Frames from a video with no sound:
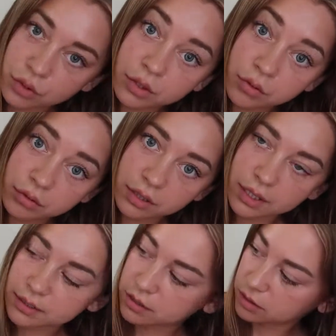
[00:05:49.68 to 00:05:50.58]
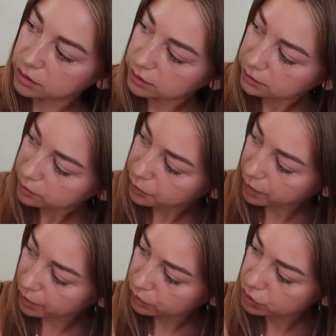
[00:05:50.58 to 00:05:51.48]
you saw, it has a little
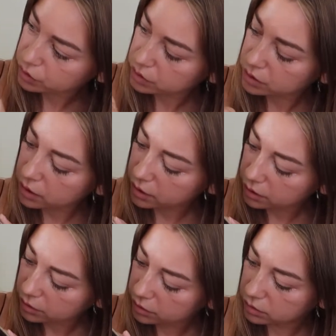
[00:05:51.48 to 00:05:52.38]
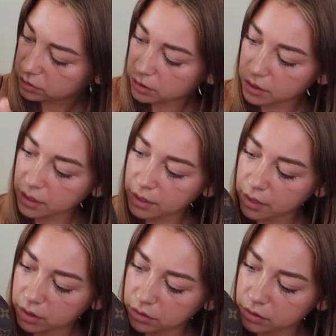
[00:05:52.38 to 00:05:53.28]
pouch inside,
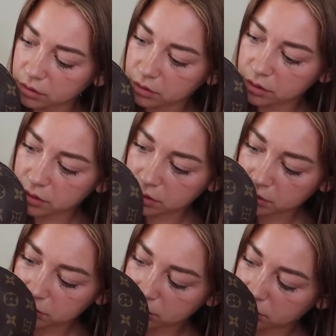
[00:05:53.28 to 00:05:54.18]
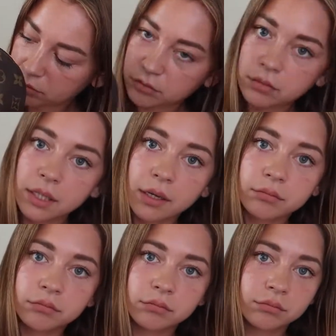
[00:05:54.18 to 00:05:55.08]
and yeah,
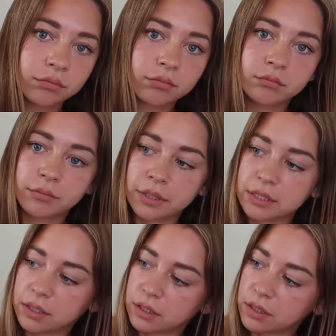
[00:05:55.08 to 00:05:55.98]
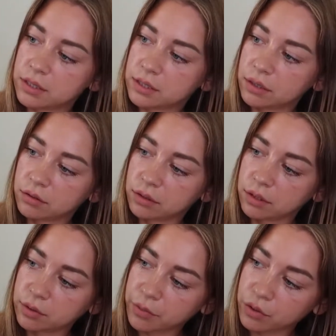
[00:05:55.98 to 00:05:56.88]
basically that's it.
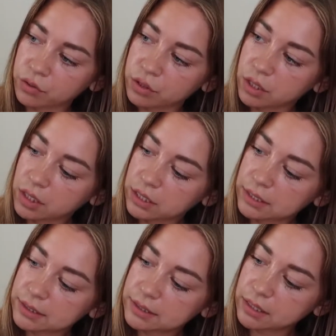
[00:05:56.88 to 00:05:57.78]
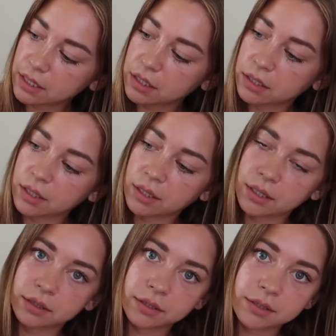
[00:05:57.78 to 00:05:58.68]
Little pouch inside
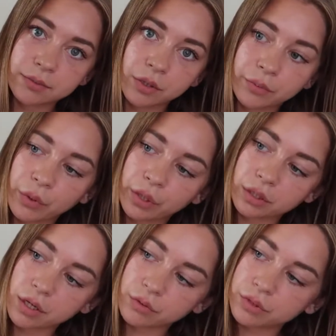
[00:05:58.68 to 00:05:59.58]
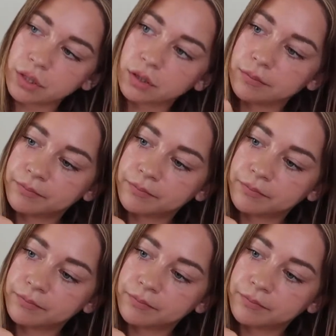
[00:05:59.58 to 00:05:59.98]
and the small pocket outside.